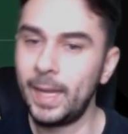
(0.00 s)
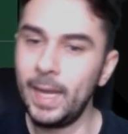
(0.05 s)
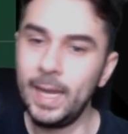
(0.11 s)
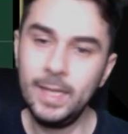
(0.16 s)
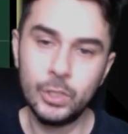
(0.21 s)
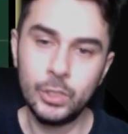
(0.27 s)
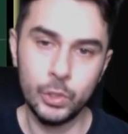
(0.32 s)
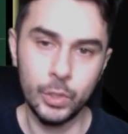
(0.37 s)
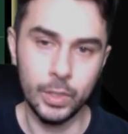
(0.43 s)

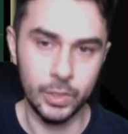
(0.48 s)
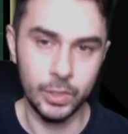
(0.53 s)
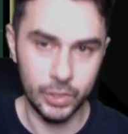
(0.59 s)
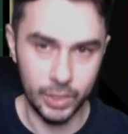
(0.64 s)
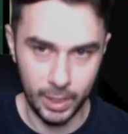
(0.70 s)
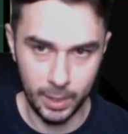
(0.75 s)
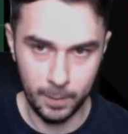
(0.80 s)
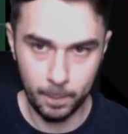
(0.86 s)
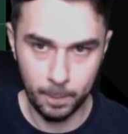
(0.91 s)
into the
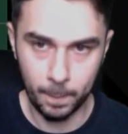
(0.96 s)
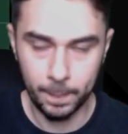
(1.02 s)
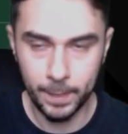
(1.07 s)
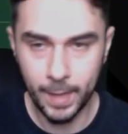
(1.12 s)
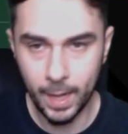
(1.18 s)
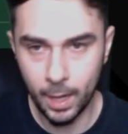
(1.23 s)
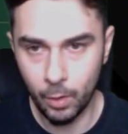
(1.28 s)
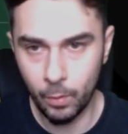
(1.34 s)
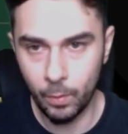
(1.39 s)
team.
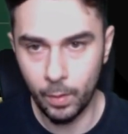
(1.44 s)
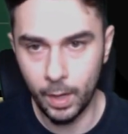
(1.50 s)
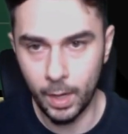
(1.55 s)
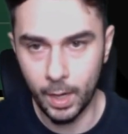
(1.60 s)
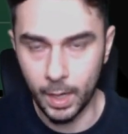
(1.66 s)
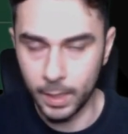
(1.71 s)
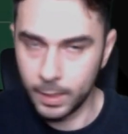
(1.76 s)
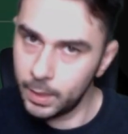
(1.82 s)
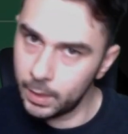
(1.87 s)
Now,
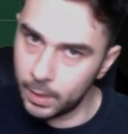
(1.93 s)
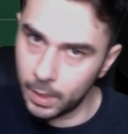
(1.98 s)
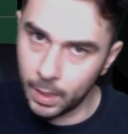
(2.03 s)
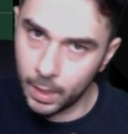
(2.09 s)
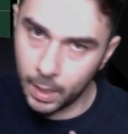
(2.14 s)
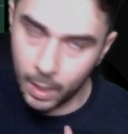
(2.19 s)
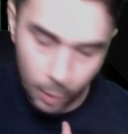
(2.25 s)
I did